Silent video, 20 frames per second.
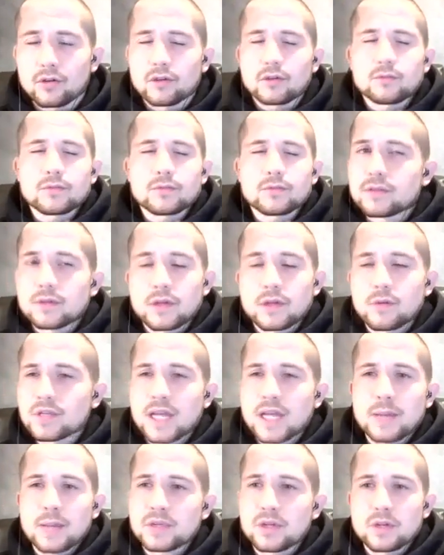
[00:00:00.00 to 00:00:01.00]
It was it was
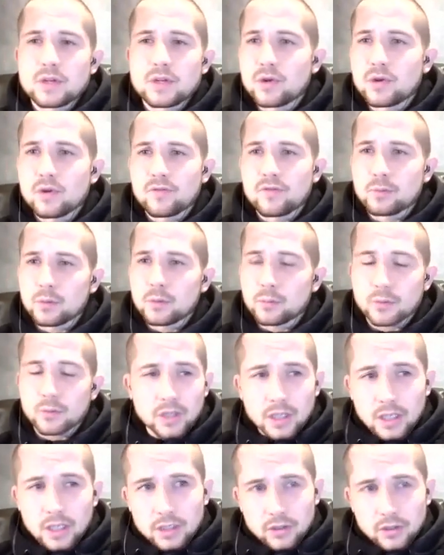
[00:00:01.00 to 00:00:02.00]
absolutely beautiful. But
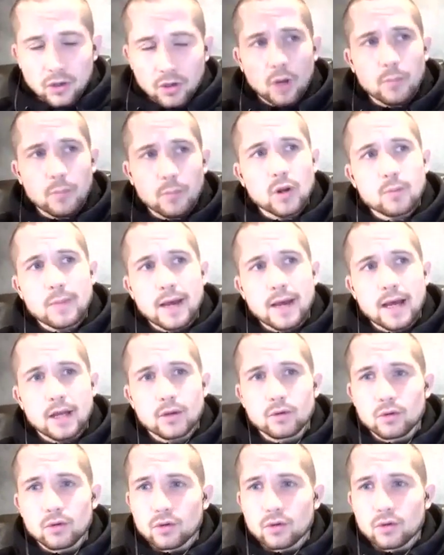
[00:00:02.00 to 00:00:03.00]
talk about a man who
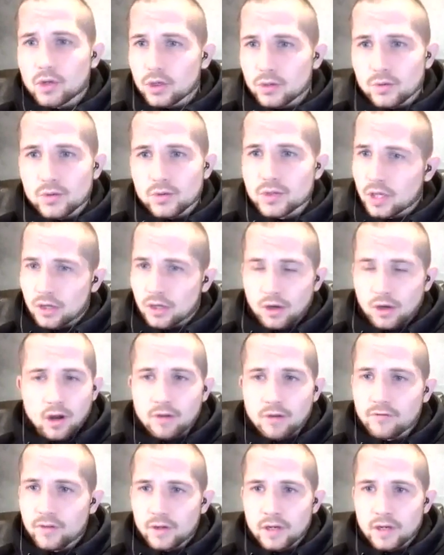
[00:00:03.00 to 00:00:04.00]
looked loose and
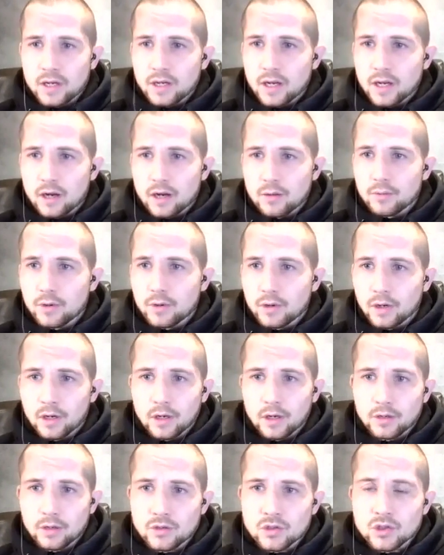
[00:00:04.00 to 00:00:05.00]
confident in there
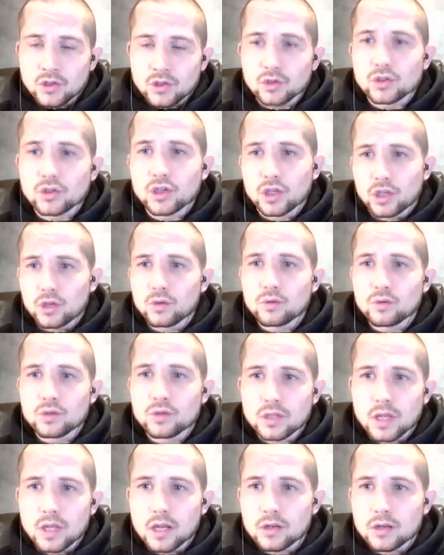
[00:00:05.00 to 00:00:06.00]
on such a huge
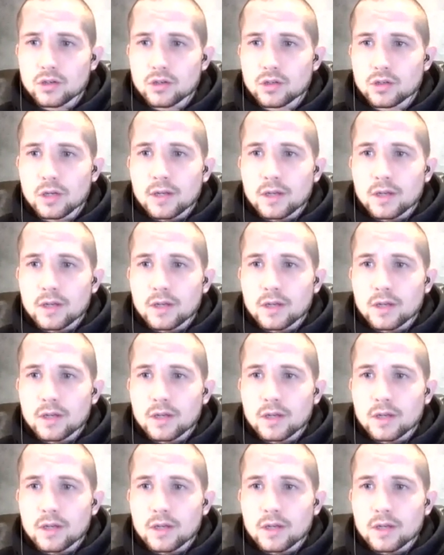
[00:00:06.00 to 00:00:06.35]
stage.